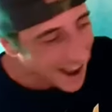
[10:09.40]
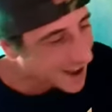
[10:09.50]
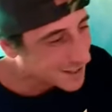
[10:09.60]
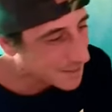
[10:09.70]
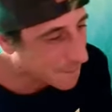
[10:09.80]

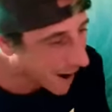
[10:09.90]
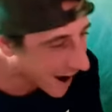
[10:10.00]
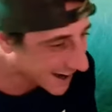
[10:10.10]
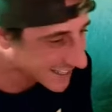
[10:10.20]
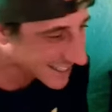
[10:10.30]
thousand
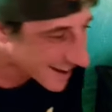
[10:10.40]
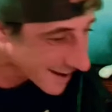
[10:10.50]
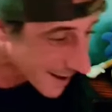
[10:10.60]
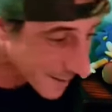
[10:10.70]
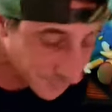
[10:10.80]
bucks,
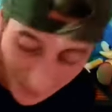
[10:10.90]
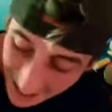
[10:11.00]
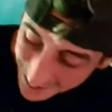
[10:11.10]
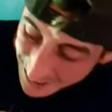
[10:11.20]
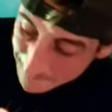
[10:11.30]

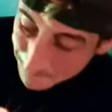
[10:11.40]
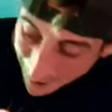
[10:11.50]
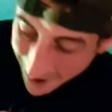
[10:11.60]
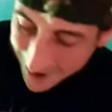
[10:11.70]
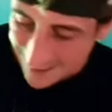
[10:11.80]
thousand
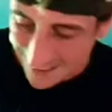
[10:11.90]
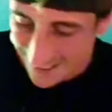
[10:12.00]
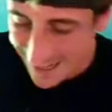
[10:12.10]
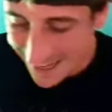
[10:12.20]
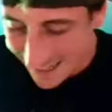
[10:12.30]

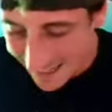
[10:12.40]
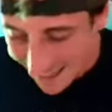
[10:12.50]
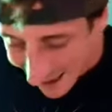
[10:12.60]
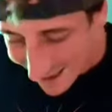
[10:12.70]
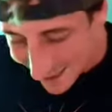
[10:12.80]
bucks.
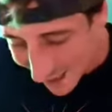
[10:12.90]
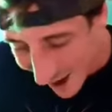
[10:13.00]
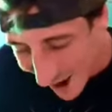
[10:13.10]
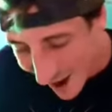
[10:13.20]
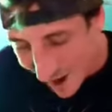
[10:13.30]
Let's
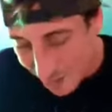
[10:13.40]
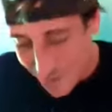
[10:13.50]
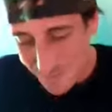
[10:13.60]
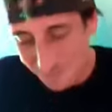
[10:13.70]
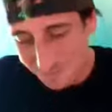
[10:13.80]

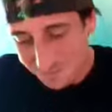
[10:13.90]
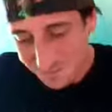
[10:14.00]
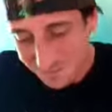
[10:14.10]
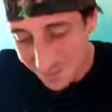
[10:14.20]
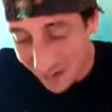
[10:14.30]
go,
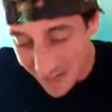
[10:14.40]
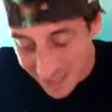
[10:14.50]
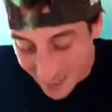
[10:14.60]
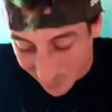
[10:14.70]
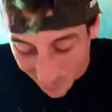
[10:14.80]
guys.
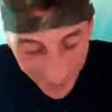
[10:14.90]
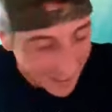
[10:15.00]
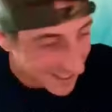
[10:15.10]
It's a freaking